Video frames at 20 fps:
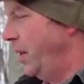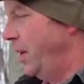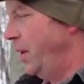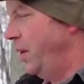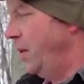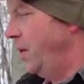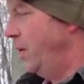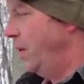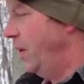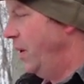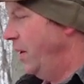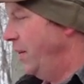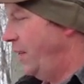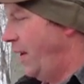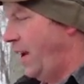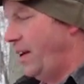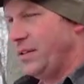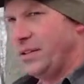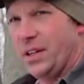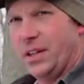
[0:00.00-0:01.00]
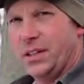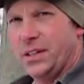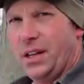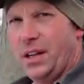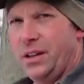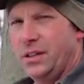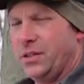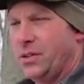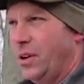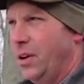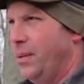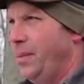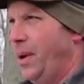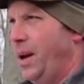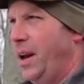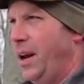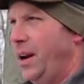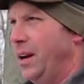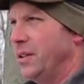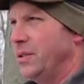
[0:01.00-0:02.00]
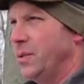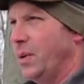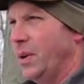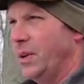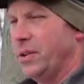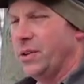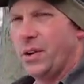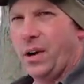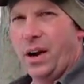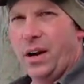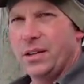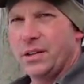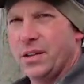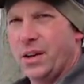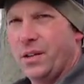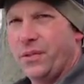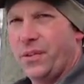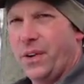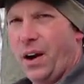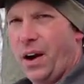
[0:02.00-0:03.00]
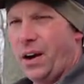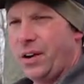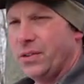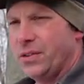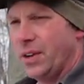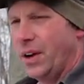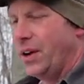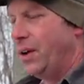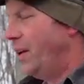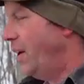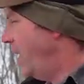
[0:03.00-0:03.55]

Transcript: a new 5/16 drill bit and it's worked great so far. So